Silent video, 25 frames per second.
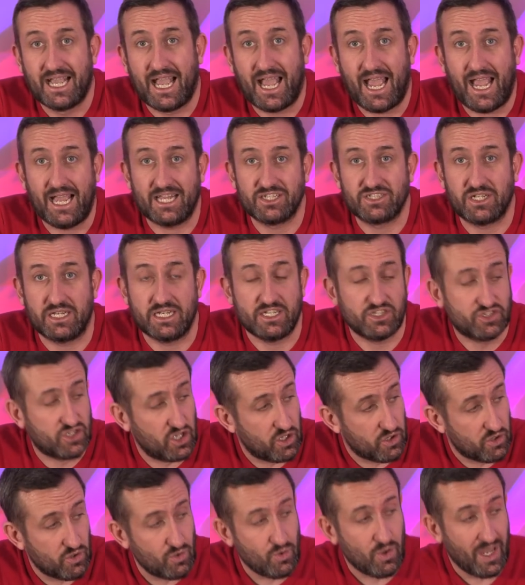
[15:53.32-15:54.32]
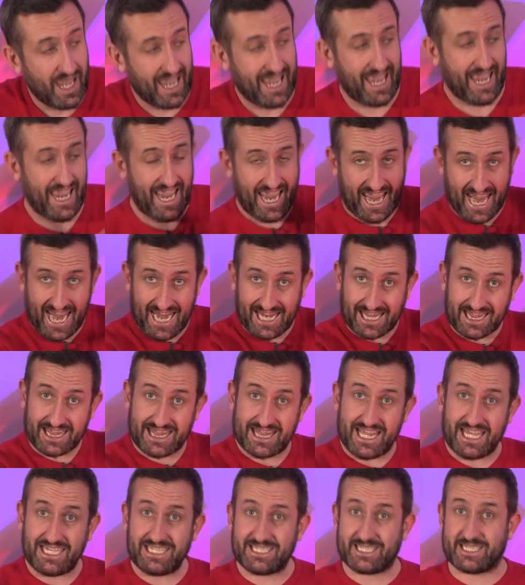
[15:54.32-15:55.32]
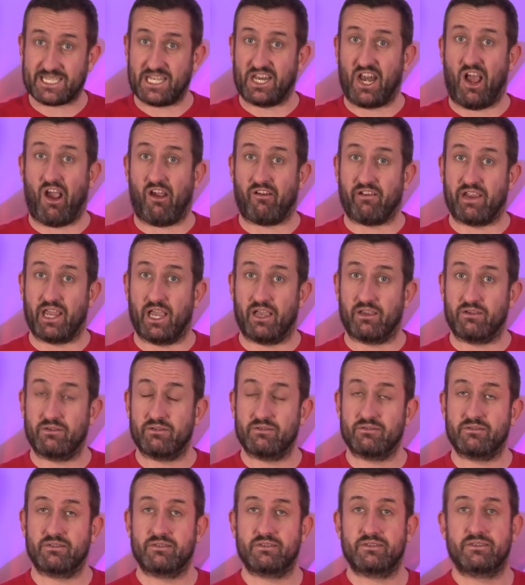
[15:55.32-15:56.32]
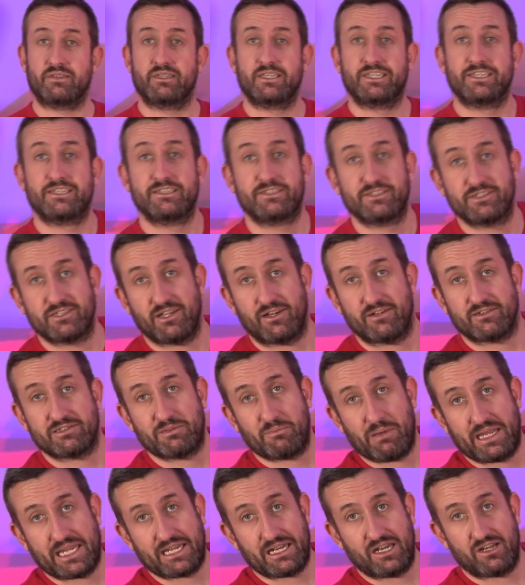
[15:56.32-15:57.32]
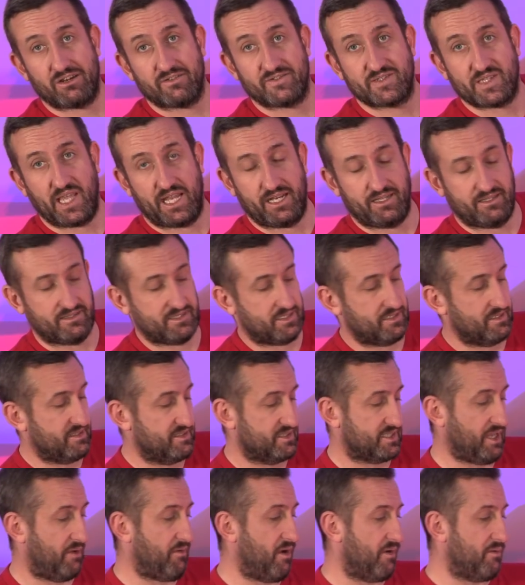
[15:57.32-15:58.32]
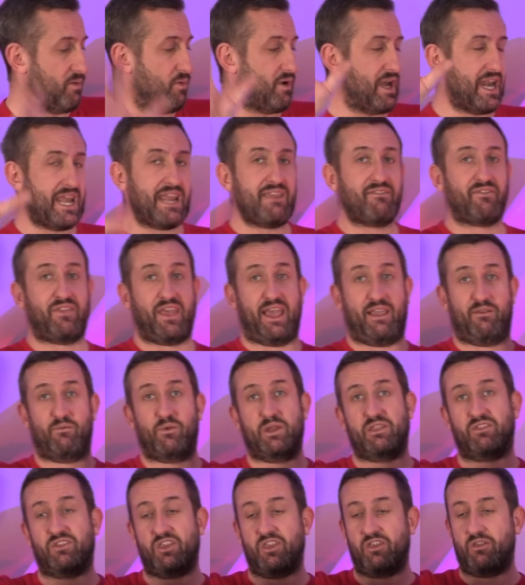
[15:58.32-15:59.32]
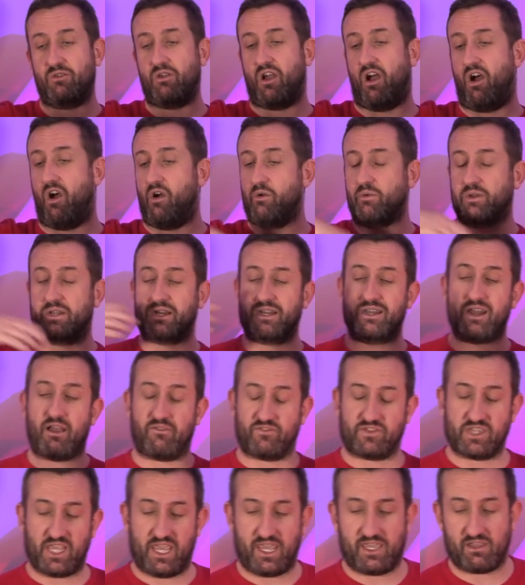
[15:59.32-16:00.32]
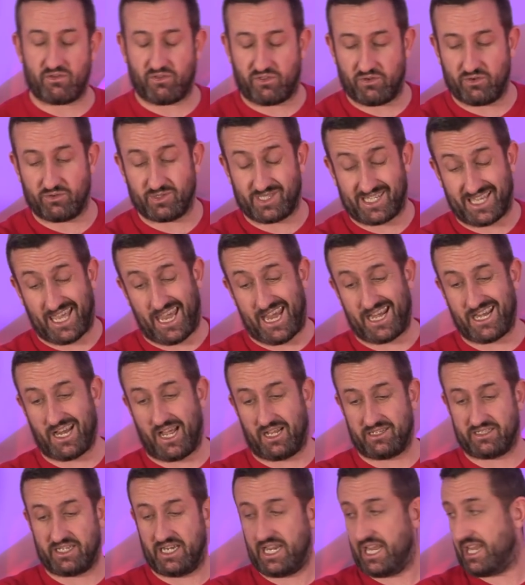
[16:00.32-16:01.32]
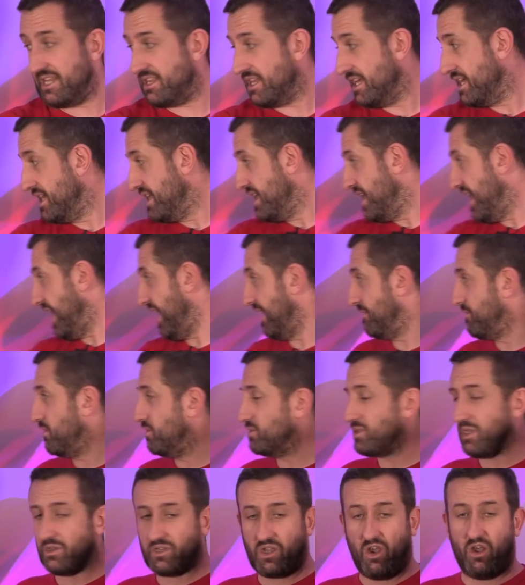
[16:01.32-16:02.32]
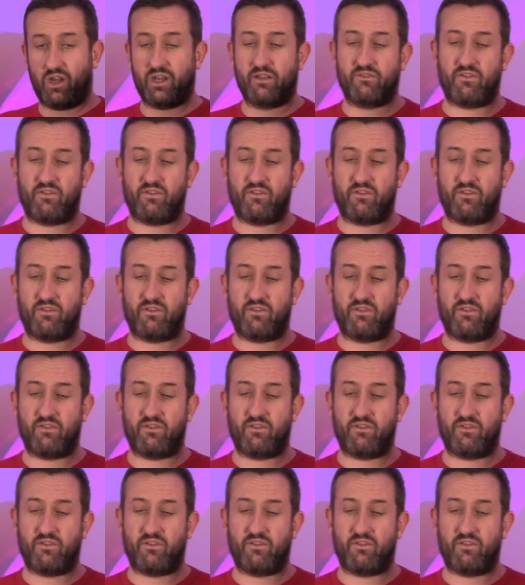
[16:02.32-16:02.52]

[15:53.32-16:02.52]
actually do, in this scenario, start to make a lot of sense. So I will leave that with you. I would love to hear your thoughts again underneath. And I'm also kind